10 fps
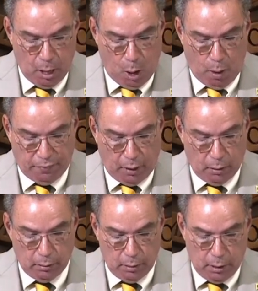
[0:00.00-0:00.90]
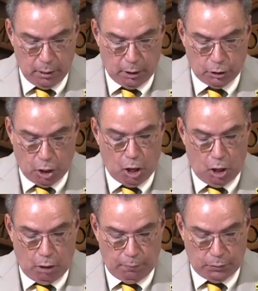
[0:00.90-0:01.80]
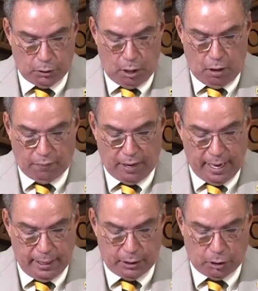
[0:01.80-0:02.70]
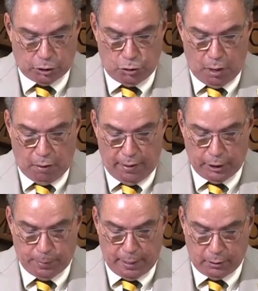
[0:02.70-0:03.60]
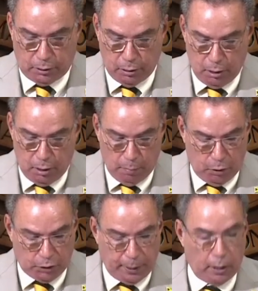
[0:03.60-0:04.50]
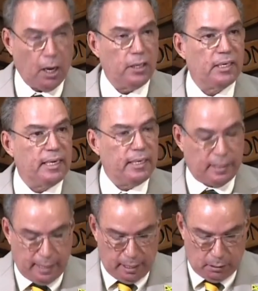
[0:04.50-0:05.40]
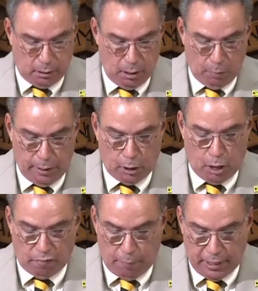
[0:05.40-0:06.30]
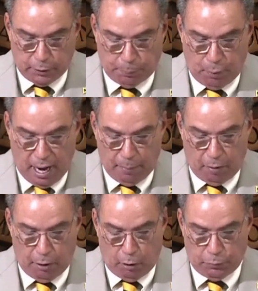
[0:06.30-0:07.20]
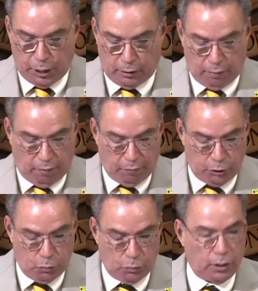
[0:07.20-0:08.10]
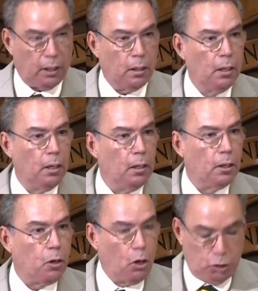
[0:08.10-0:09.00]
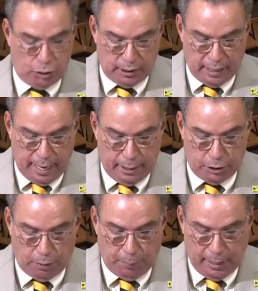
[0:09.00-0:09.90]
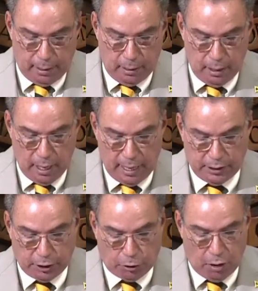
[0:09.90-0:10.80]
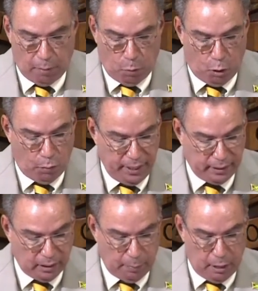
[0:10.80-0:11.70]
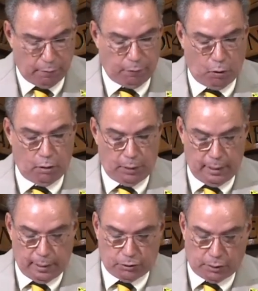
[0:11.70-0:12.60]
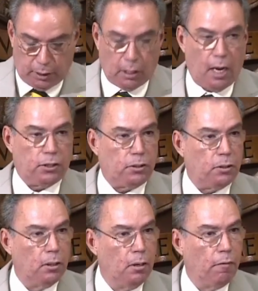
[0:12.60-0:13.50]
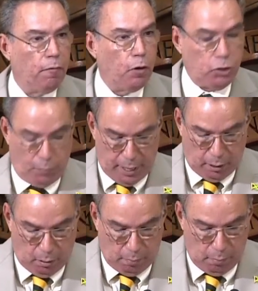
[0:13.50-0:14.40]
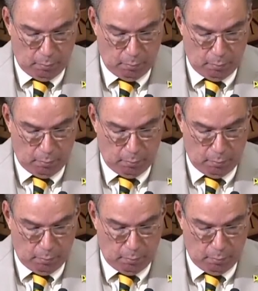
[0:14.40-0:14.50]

However, the terms of any such new arrangement must be consistent with the government's primary objective of reducing the country's energy bill and securing more reasonable and affordable electricity costs for Jamaica.